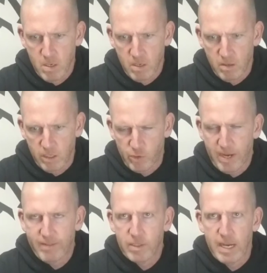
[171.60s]
the
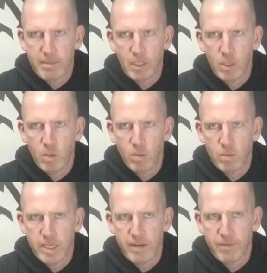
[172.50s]
travel time alone
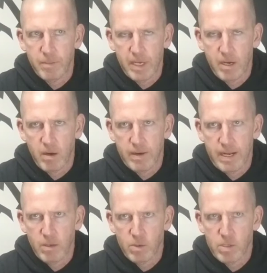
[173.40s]
to get from their current
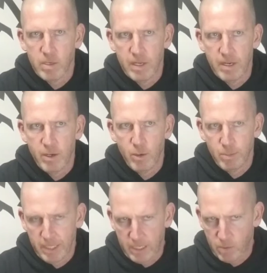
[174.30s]
house to their new
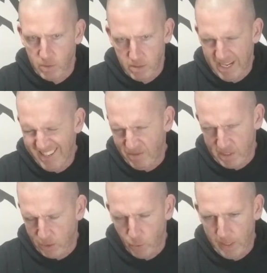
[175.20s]
place was, I think it was
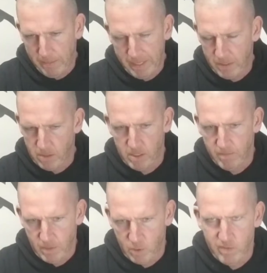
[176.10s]
like 20 minutes or
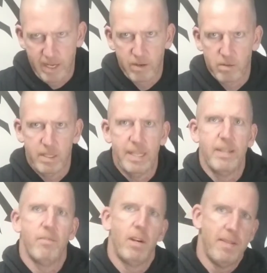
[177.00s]
something. So there,
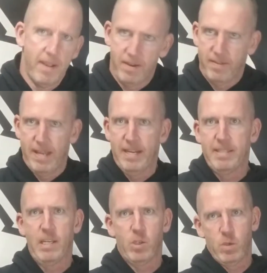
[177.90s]
right there and then, it
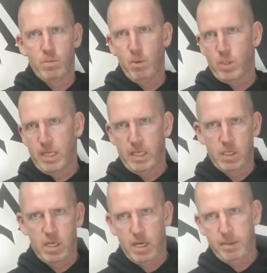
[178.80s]
tells you it's most likely it's
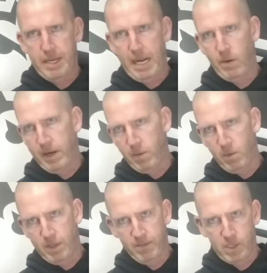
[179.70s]
not going to be an hour. Anyone
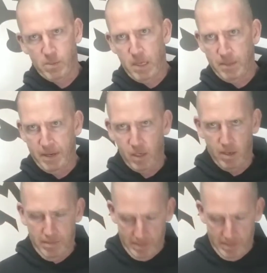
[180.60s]
with even a small amount of common